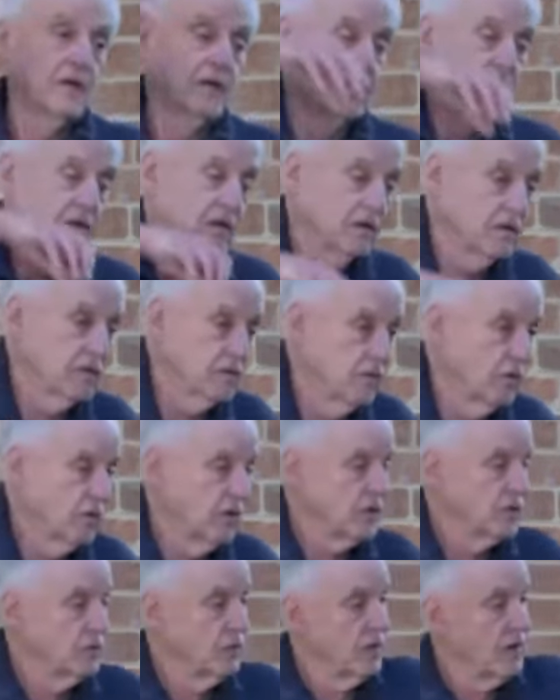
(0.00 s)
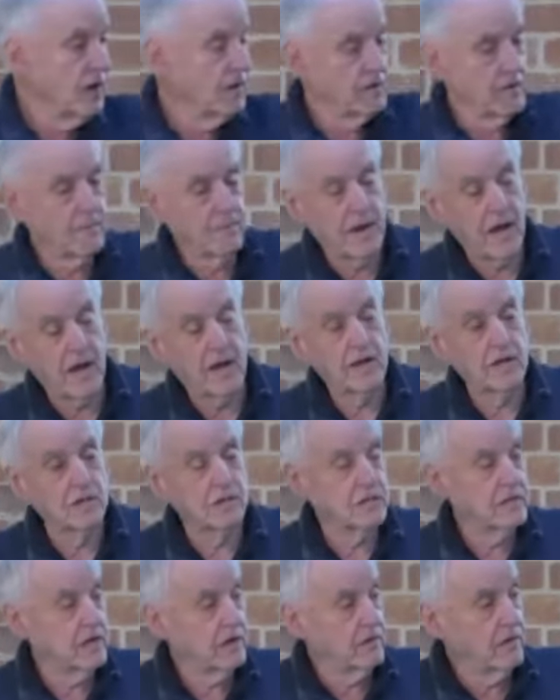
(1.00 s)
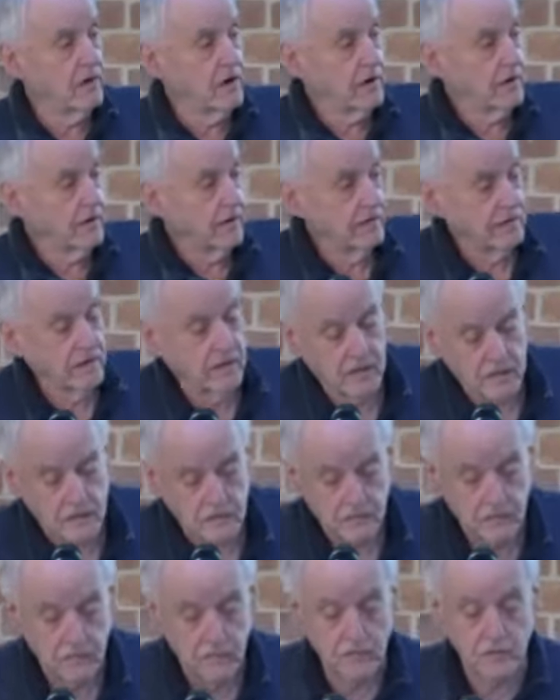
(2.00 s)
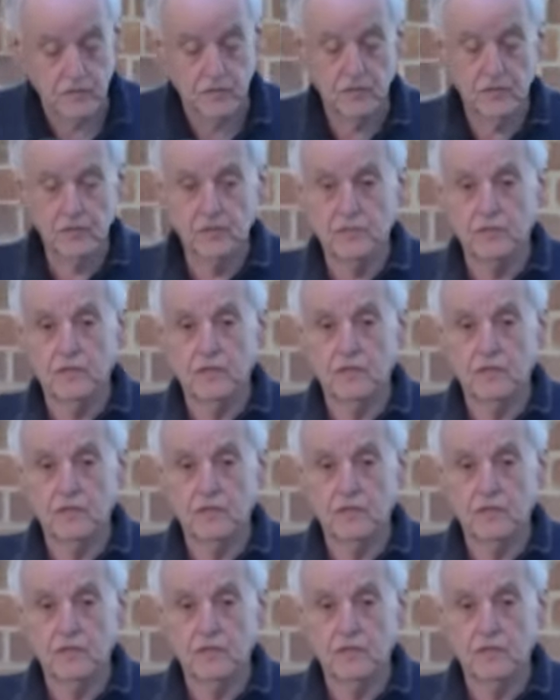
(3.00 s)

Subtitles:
you know, the goodies win over the baddies. Is that right? Yes, of course it is.